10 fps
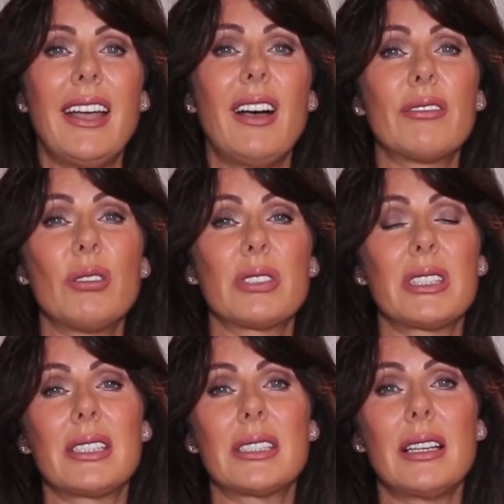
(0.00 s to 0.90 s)
Of course,
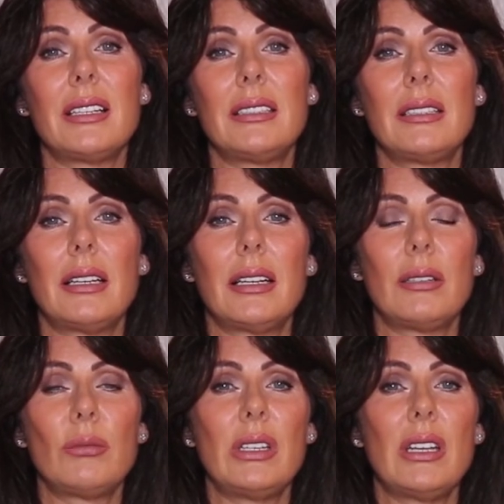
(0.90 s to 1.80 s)
the sun,
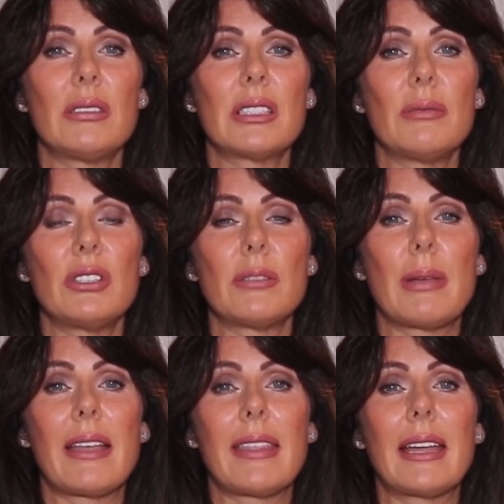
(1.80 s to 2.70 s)
we know so much
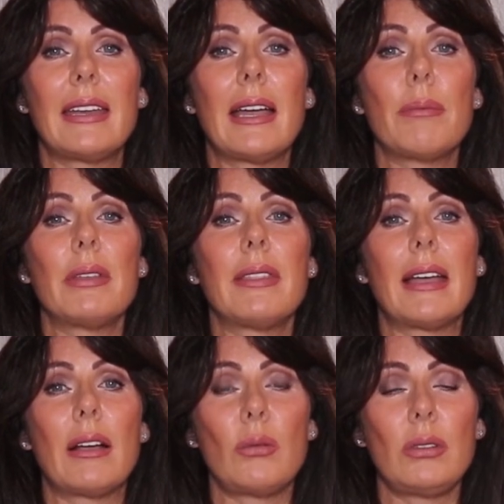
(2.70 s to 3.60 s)
about that now, but
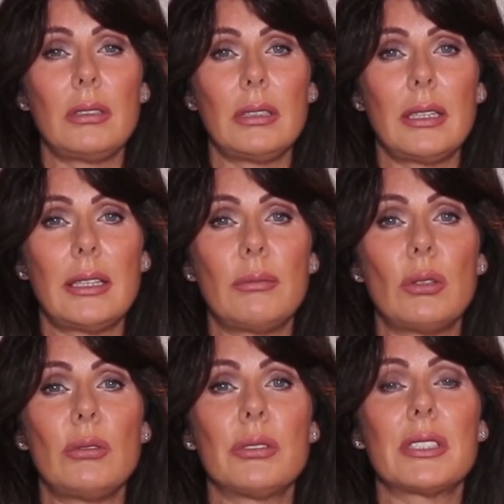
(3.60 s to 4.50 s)
that will
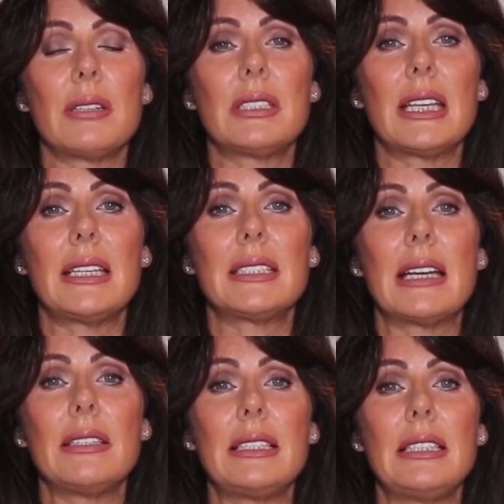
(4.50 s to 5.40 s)
also tear
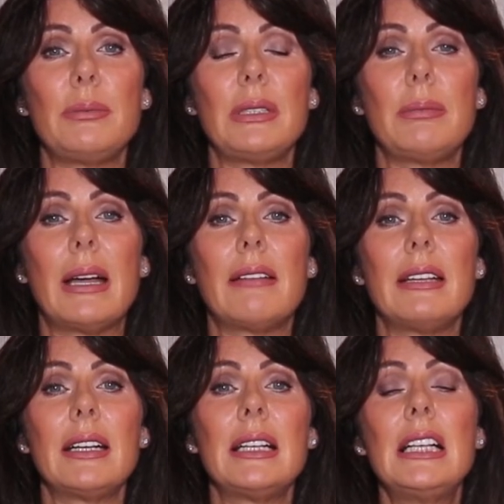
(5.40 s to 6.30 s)
down your lipid
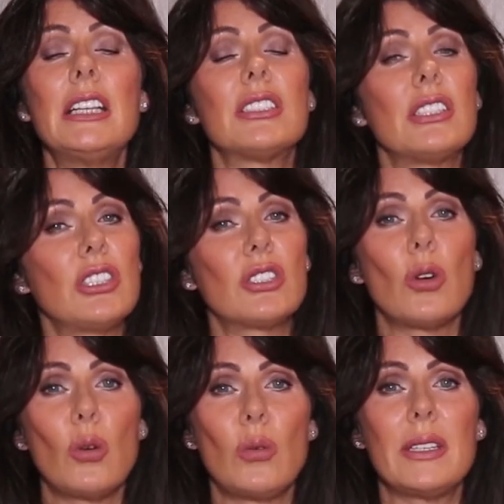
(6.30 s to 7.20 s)
barrier. So just
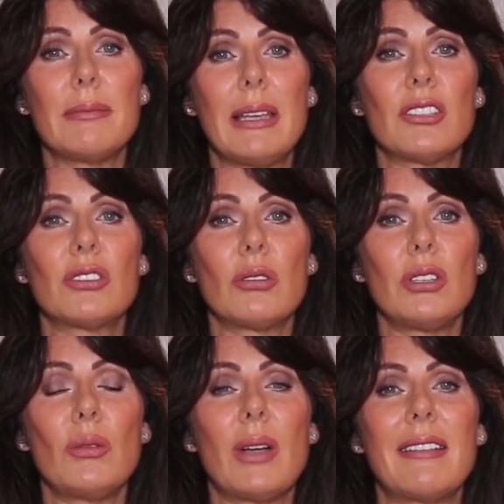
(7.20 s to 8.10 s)
always make sure
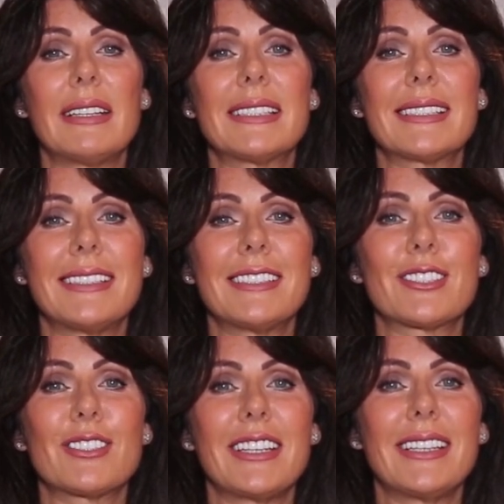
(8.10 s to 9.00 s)
you're wearing a
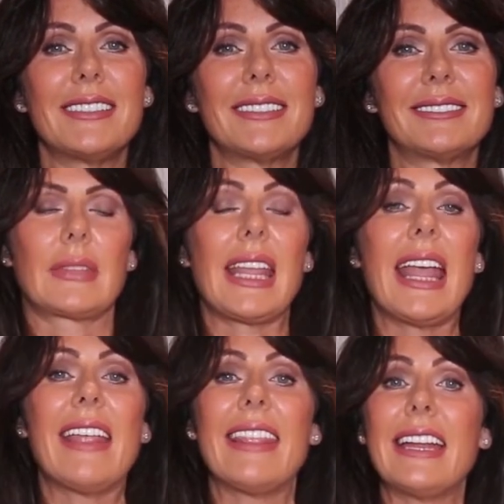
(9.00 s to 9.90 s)
sunscreen.
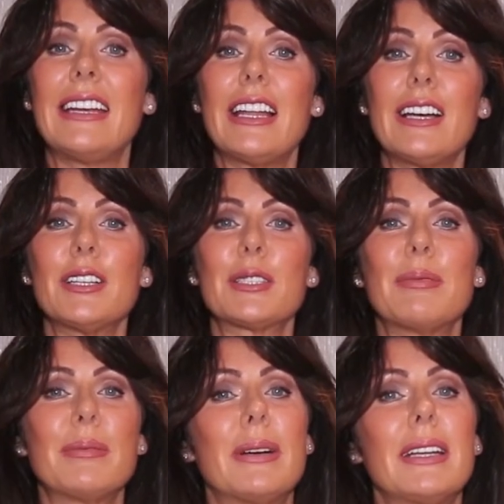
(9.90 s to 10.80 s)
Then last
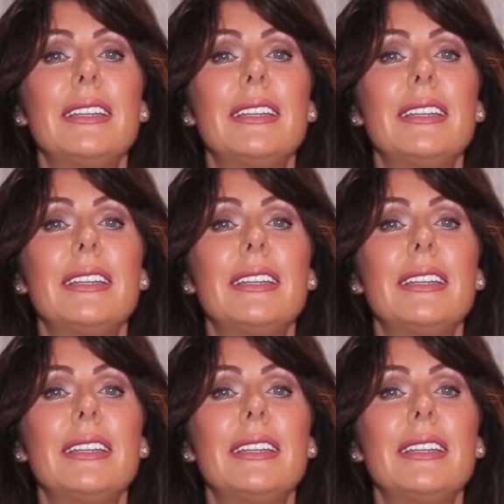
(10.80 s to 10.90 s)
but by